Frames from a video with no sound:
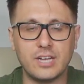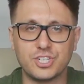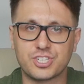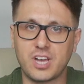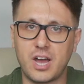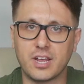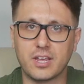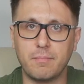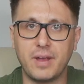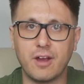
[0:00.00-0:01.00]
just kind of
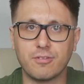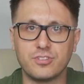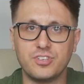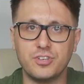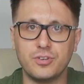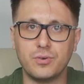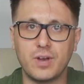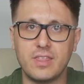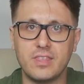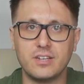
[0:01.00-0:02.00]
compare the two
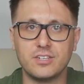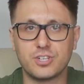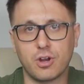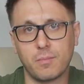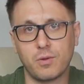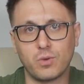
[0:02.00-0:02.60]
and then determine